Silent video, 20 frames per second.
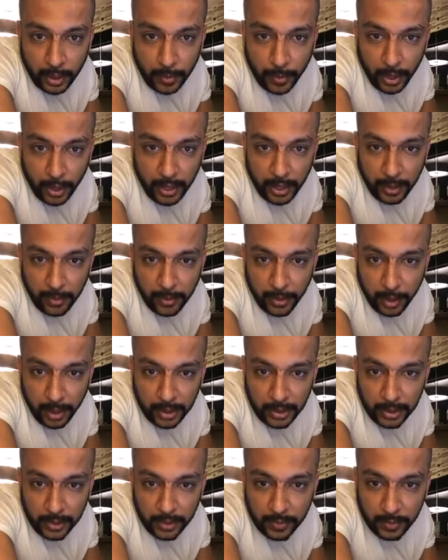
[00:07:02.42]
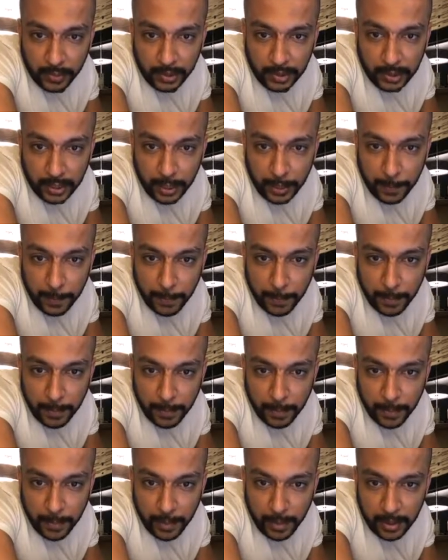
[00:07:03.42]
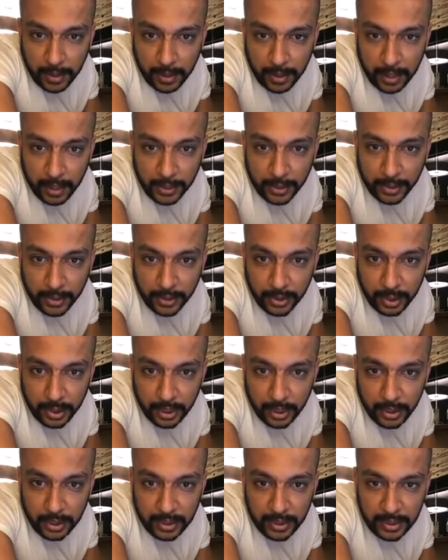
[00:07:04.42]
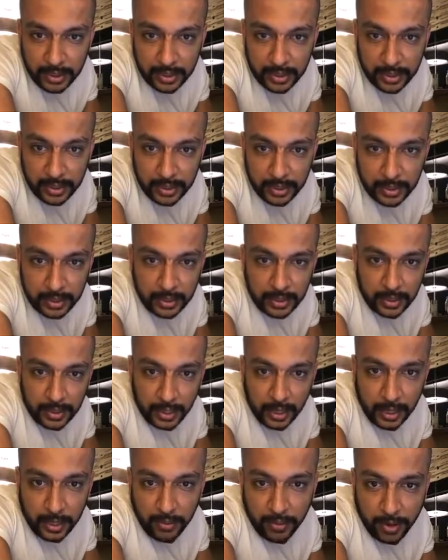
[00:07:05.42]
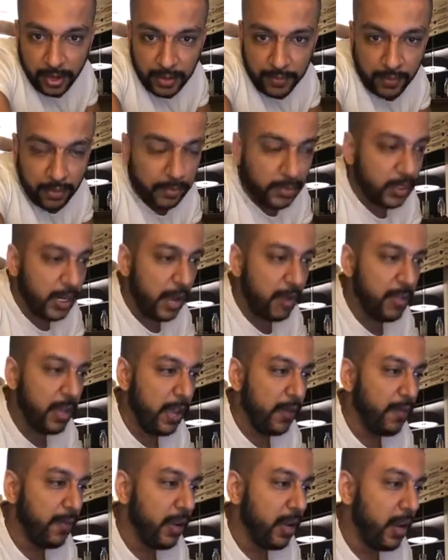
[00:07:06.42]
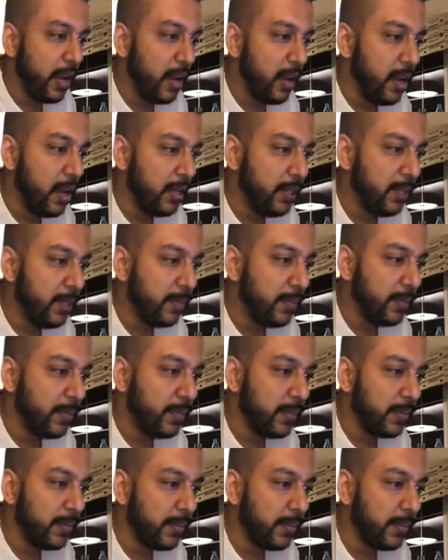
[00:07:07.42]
Good morning, boss. What's up? Hi, Sujan. Henry from South Africa. Awesome.